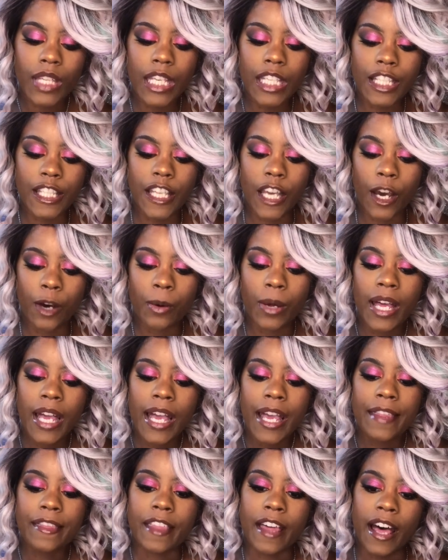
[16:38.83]
So
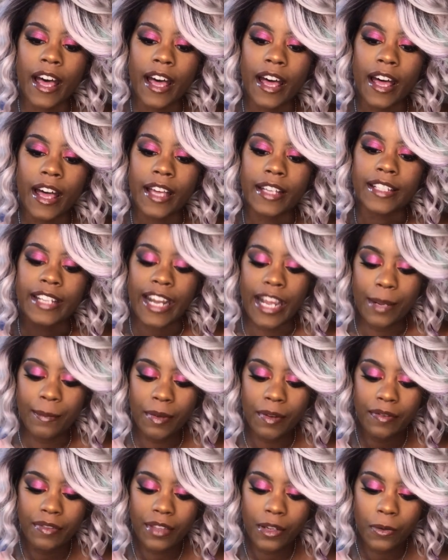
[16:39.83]
the name
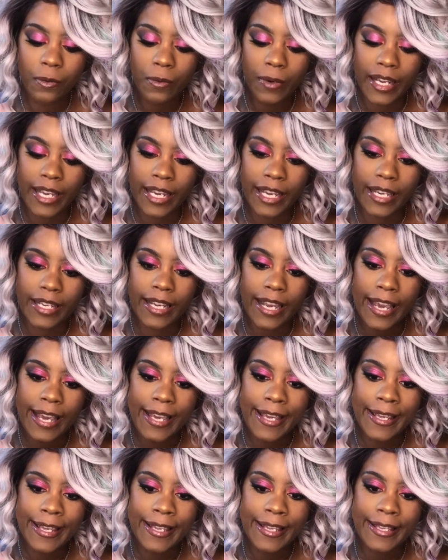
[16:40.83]
of the wig
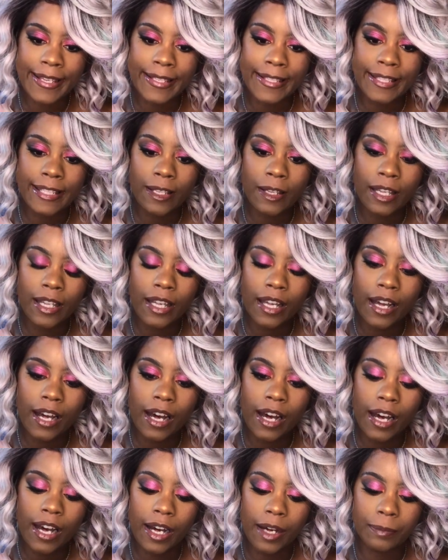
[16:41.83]
is
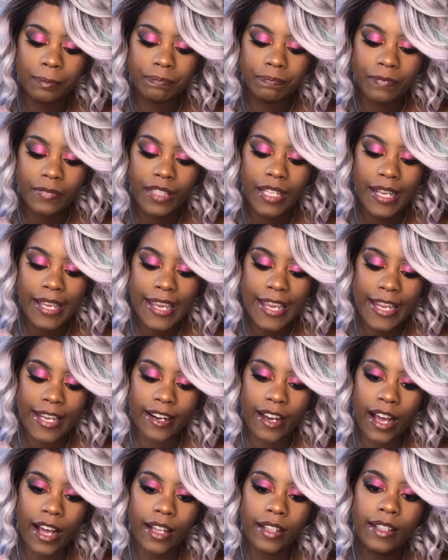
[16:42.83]

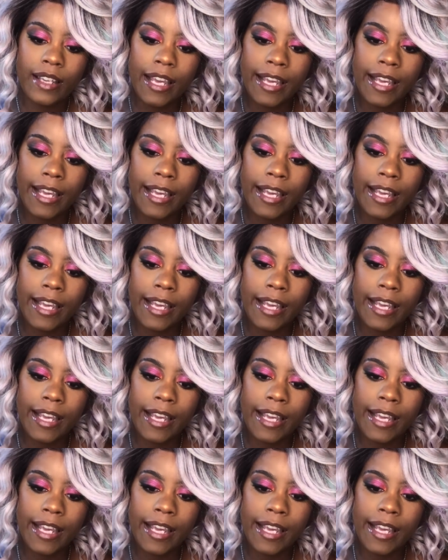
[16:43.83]
Nakida.